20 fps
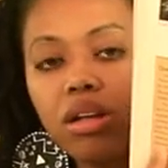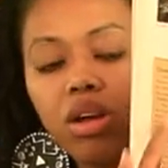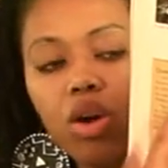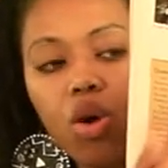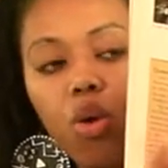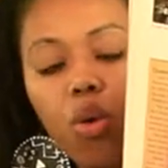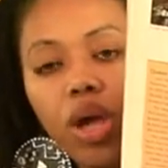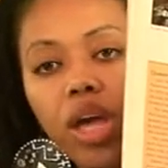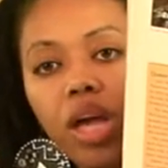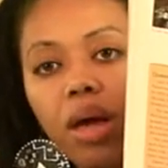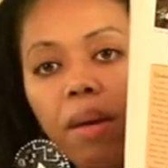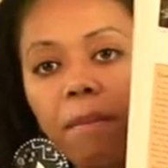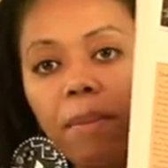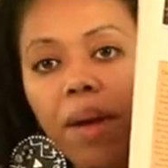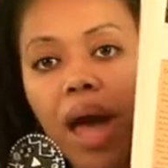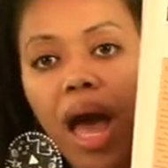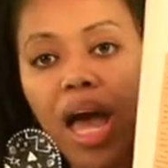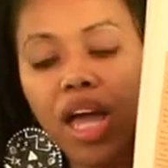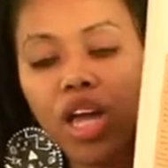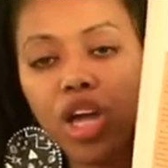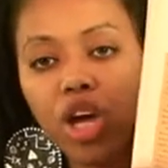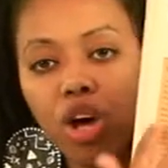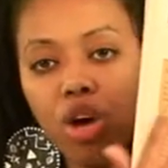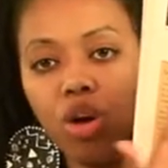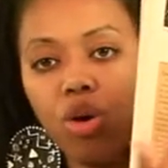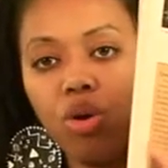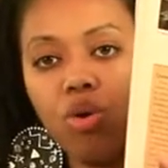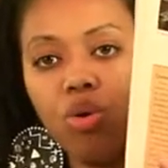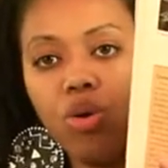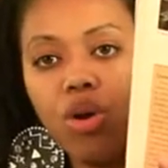quick
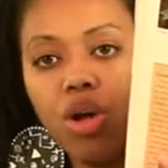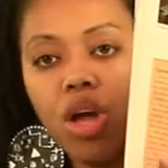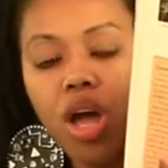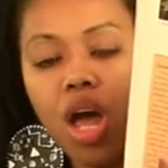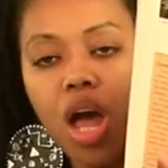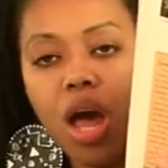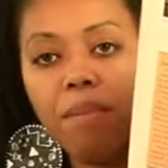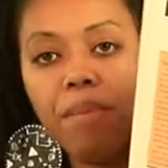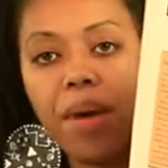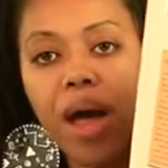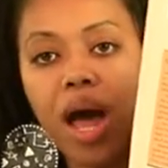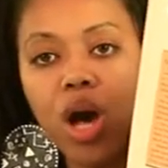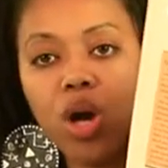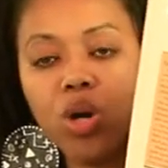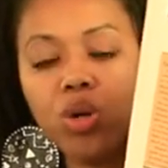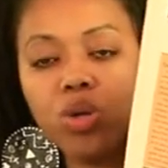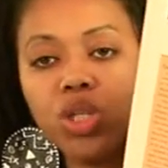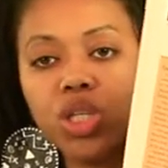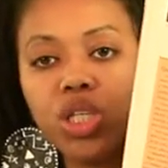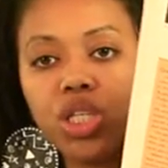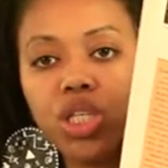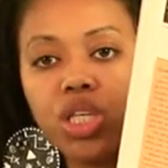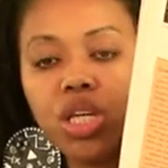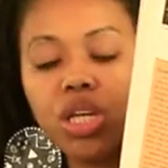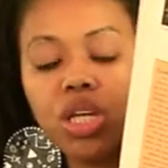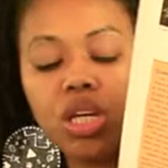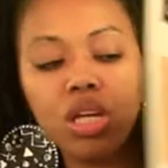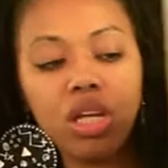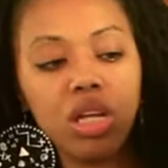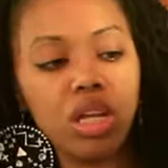bio about
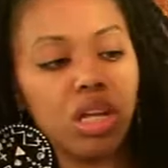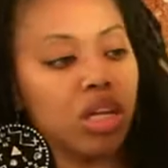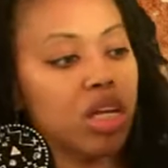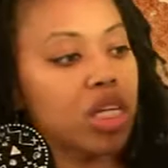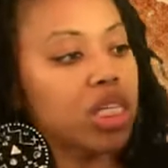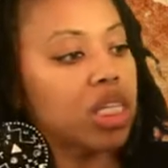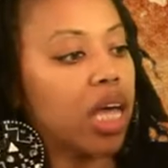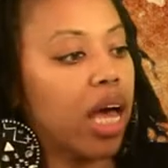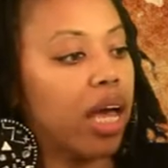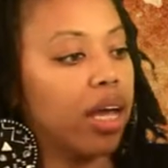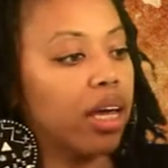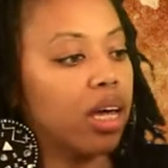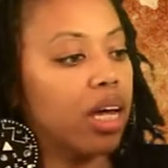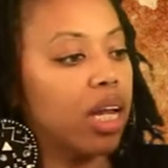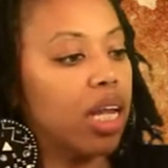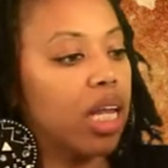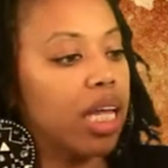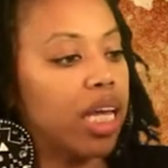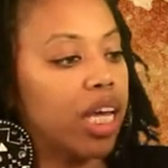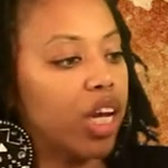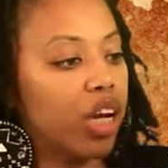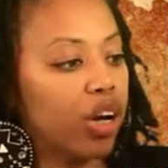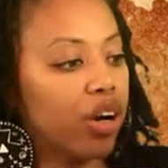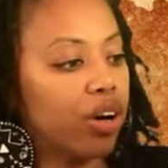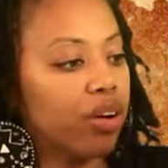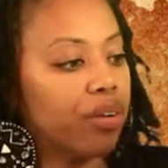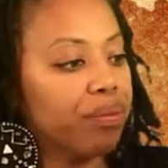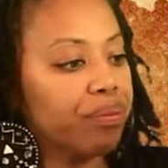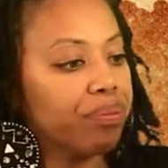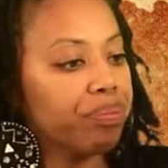looks like a
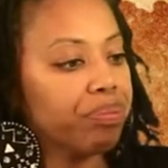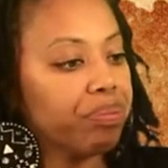leader,